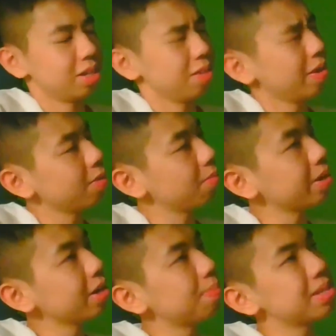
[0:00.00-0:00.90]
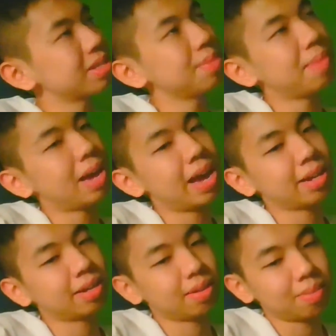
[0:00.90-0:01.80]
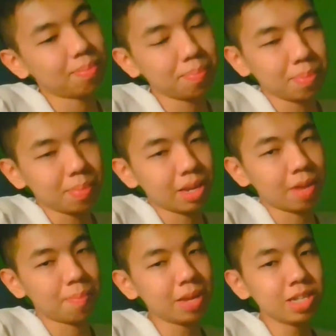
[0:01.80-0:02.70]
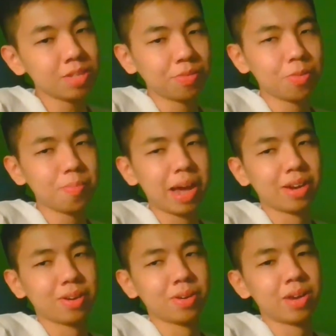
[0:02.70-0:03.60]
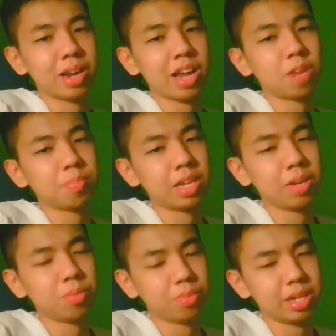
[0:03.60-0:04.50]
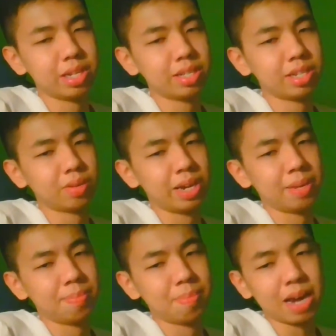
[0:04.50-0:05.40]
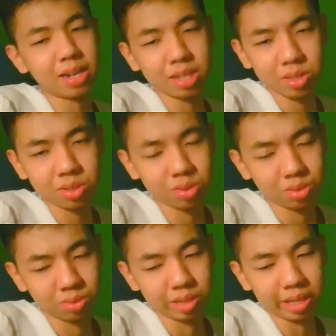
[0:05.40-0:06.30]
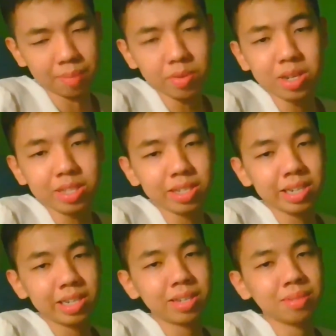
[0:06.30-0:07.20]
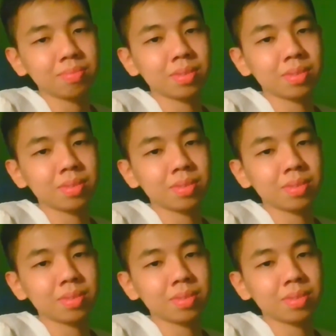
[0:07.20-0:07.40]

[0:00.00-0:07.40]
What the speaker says: When you bring a person back in a peaceful manner and help him reintegrate back into the community,